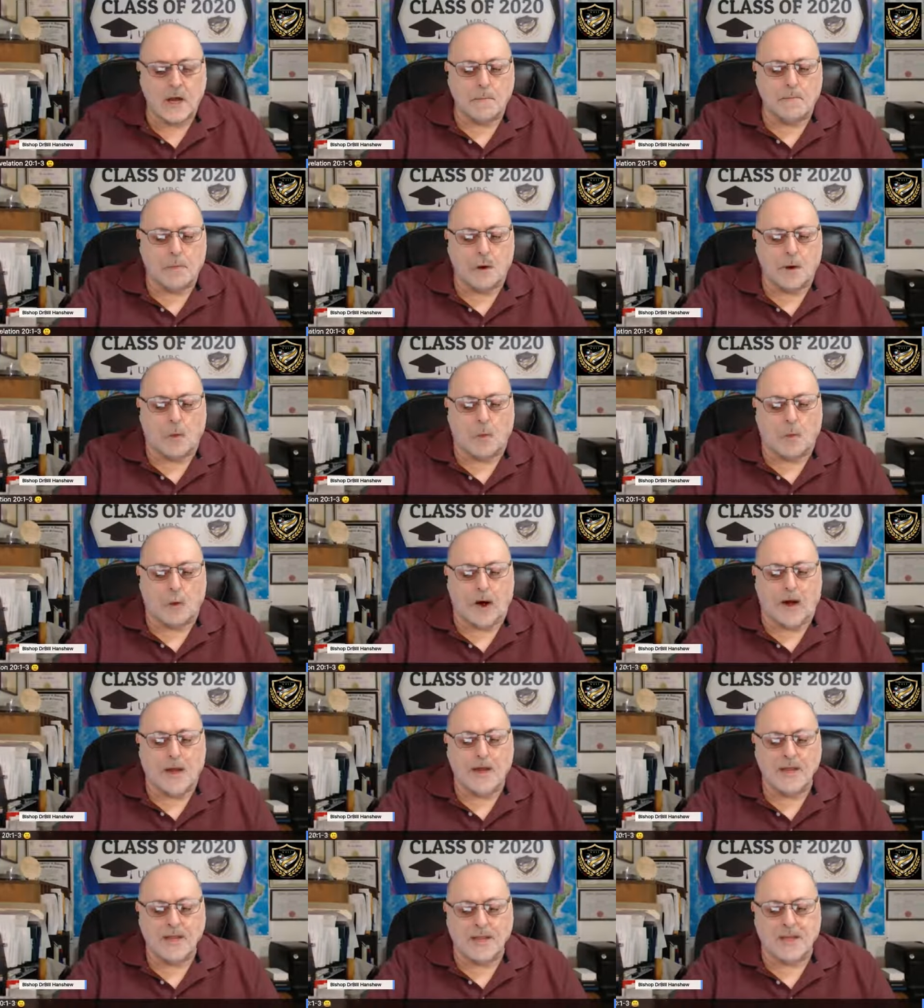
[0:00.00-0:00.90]
But
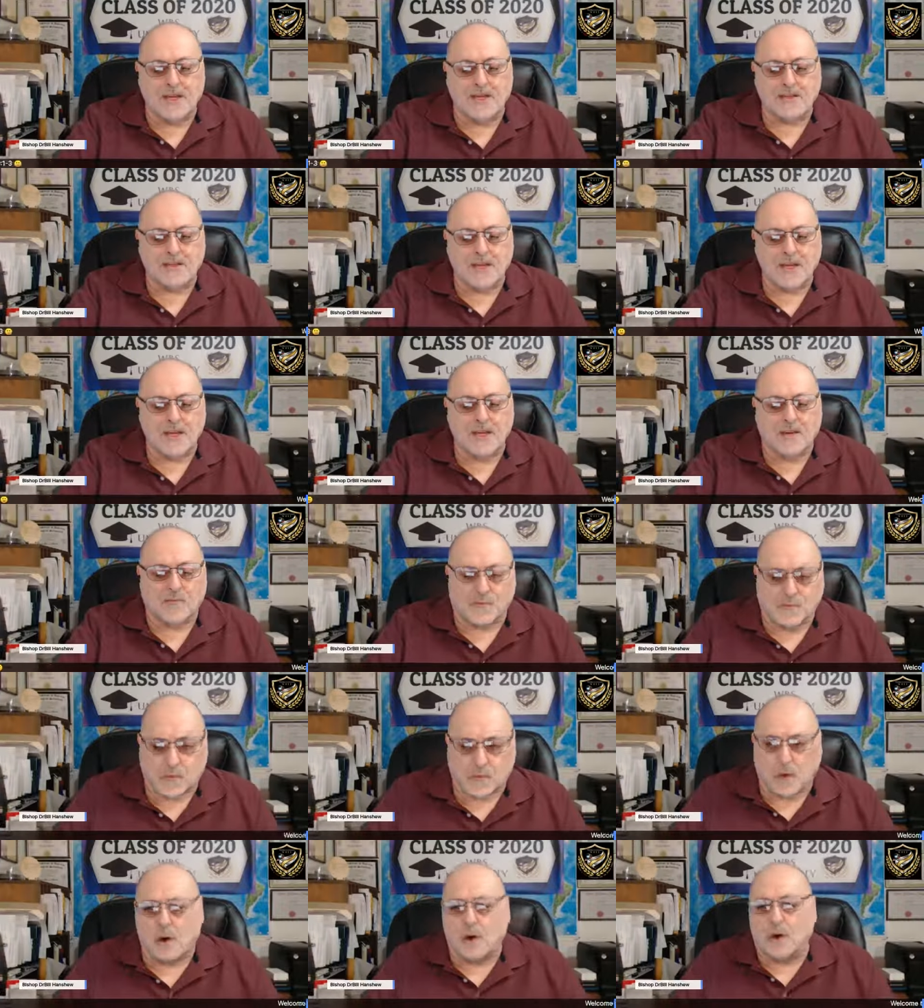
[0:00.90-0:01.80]
what is it
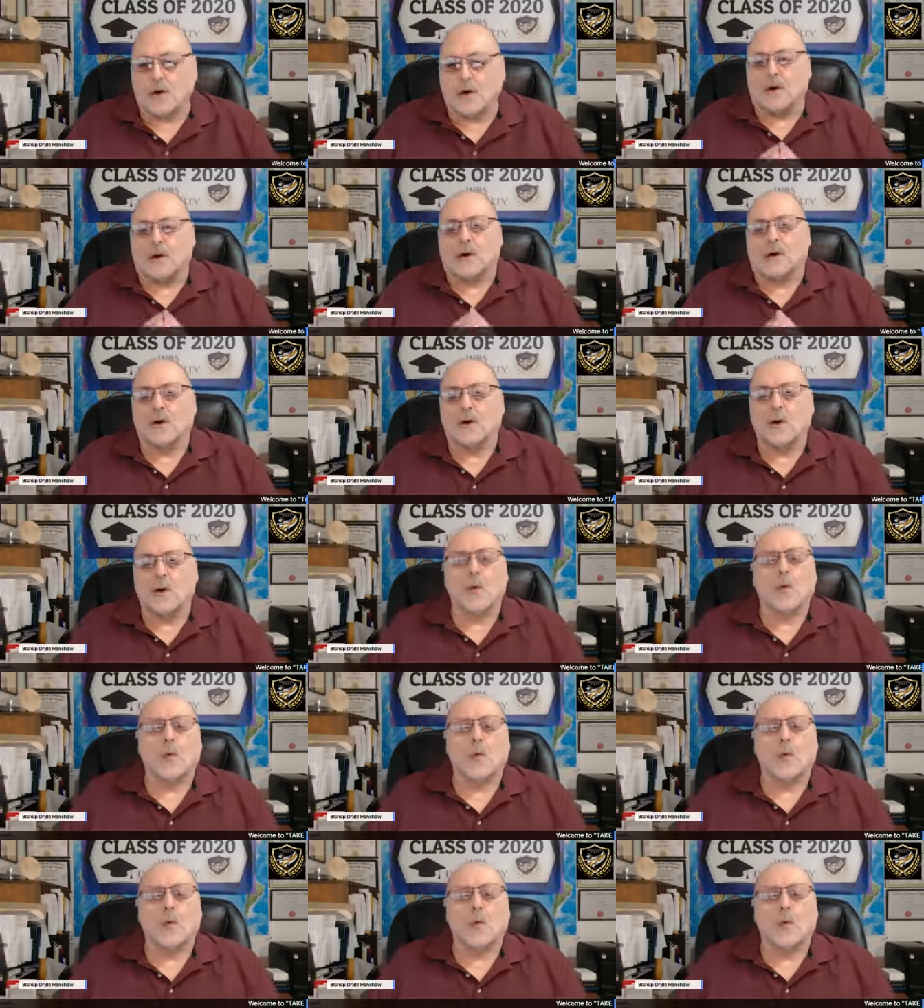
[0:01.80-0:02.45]
for?